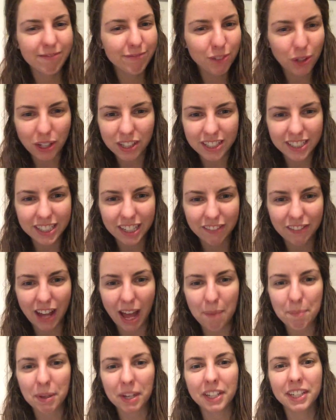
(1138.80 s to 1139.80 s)
Crazy stuff
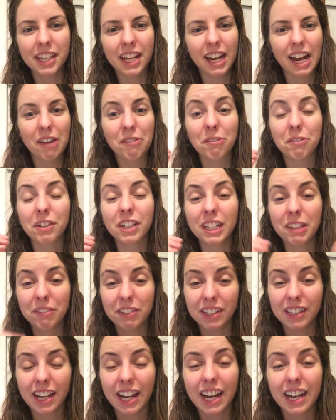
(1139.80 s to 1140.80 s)
happened, and I really
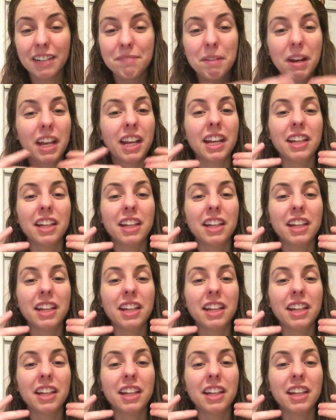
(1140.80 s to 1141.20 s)
relied. My